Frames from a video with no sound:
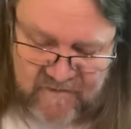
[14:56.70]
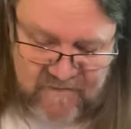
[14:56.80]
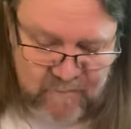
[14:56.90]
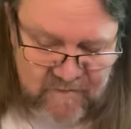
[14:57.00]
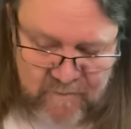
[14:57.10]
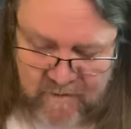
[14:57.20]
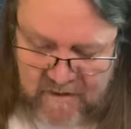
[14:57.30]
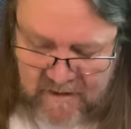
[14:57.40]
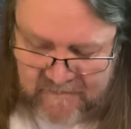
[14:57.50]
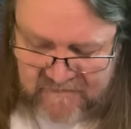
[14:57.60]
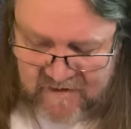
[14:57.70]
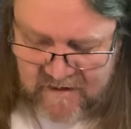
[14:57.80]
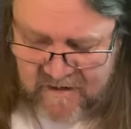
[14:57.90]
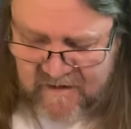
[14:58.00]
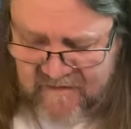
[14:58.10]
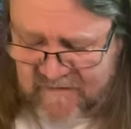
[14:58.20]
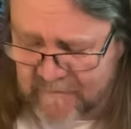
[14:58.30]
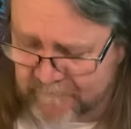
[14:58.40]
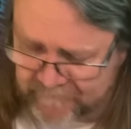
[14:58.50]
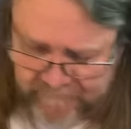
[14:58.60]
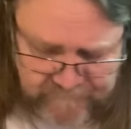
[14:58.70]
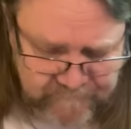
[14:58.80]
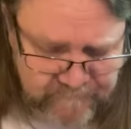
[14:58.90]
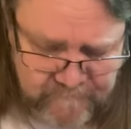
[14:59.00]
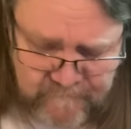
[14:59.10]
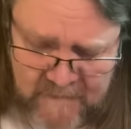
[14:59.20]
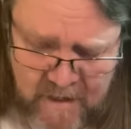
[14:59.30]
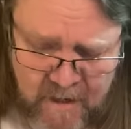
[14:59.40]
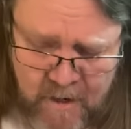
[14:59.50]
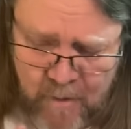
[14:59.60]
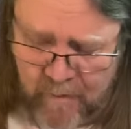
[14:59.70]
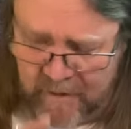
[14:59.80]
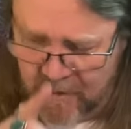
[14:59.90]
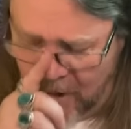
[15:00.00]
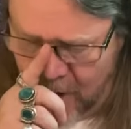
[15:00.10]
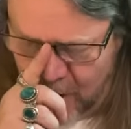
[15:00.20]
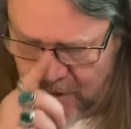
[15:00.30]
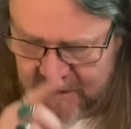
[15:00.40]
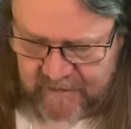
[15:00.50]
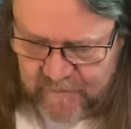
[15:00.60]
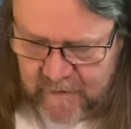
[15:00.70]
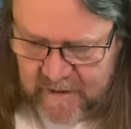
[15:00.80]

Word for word: just went through eclipses. We are all entering